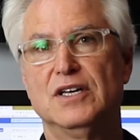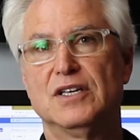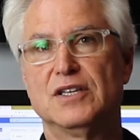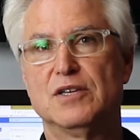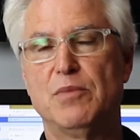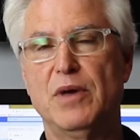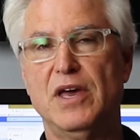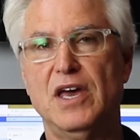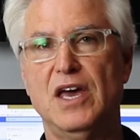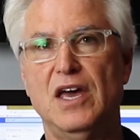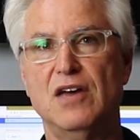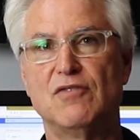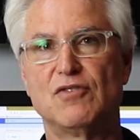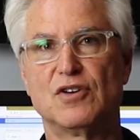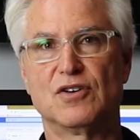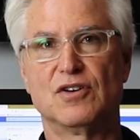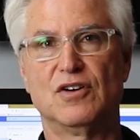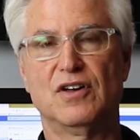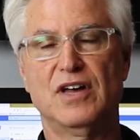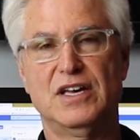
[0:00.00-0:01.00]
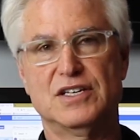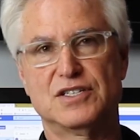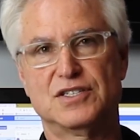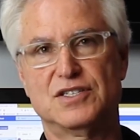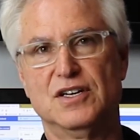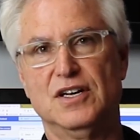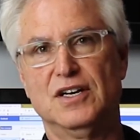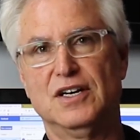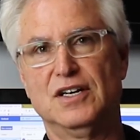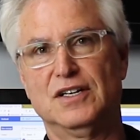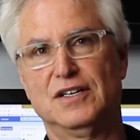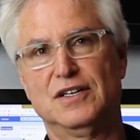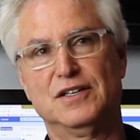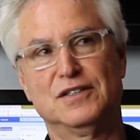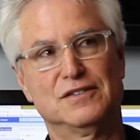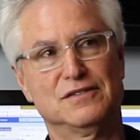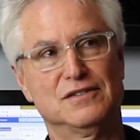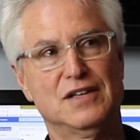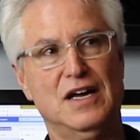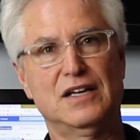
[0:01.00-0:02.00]
The behavioral has a
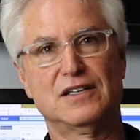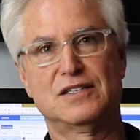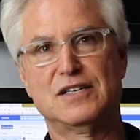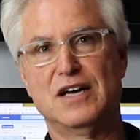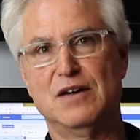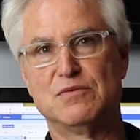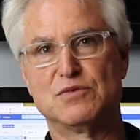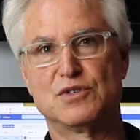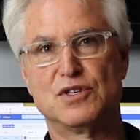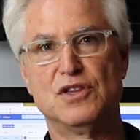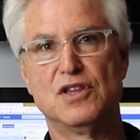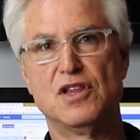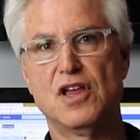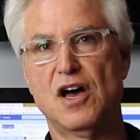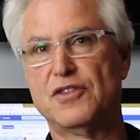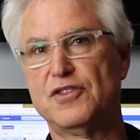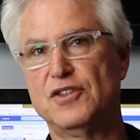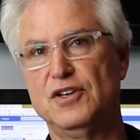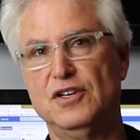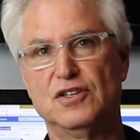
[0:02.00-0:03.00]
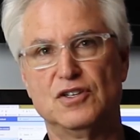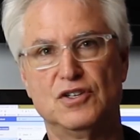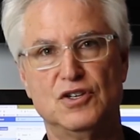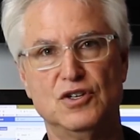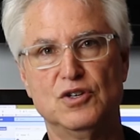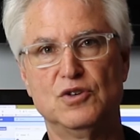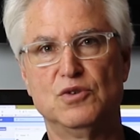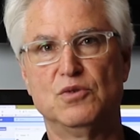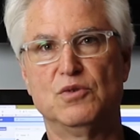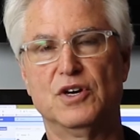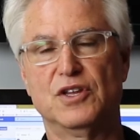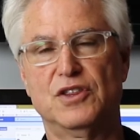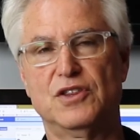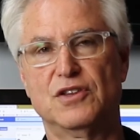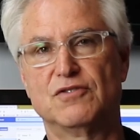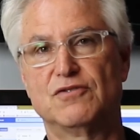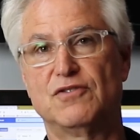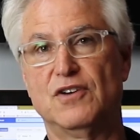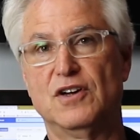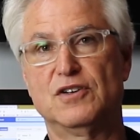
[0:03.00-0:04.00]
lot of times nothing to do with
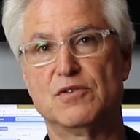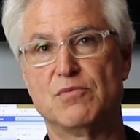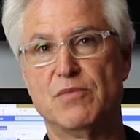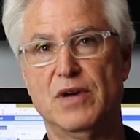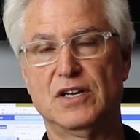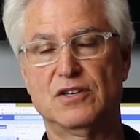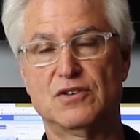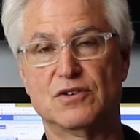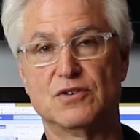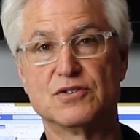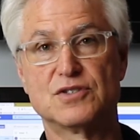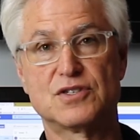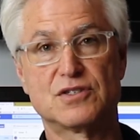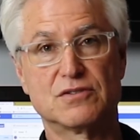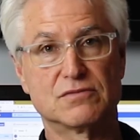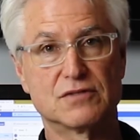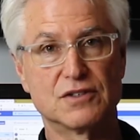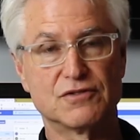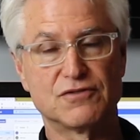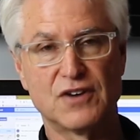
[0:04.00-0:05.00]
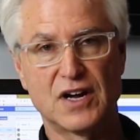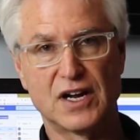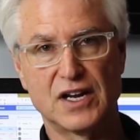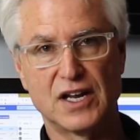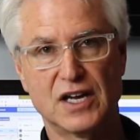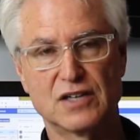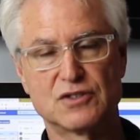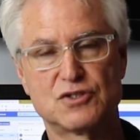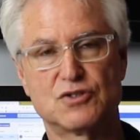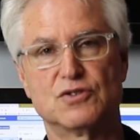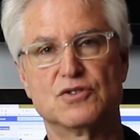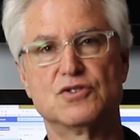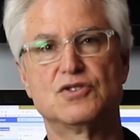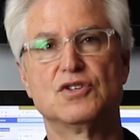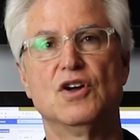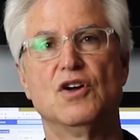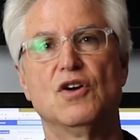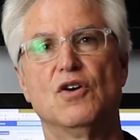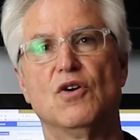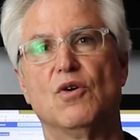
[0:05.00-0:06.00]
fundamentals, the
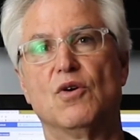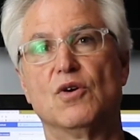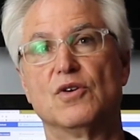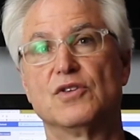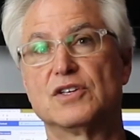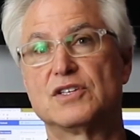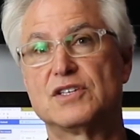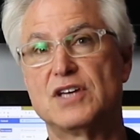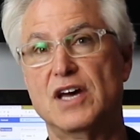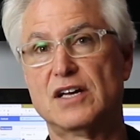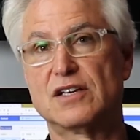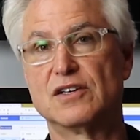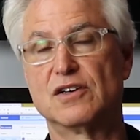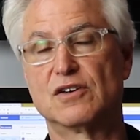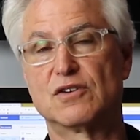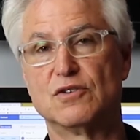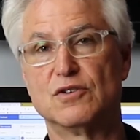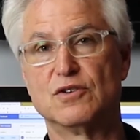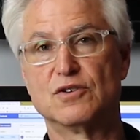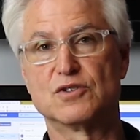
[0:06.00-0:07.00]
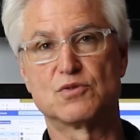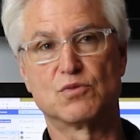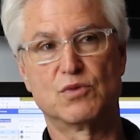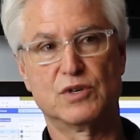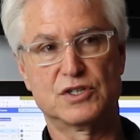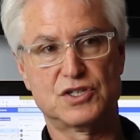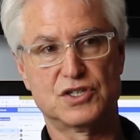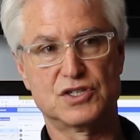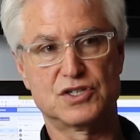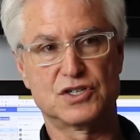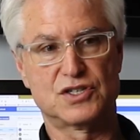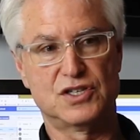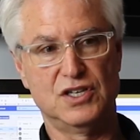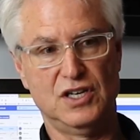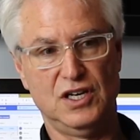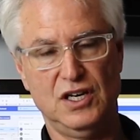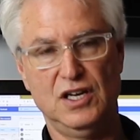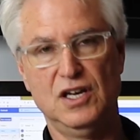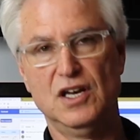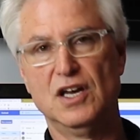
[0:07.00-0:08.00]
financials, or the technicals, which is
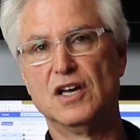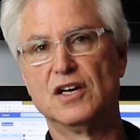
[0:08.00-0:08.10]
the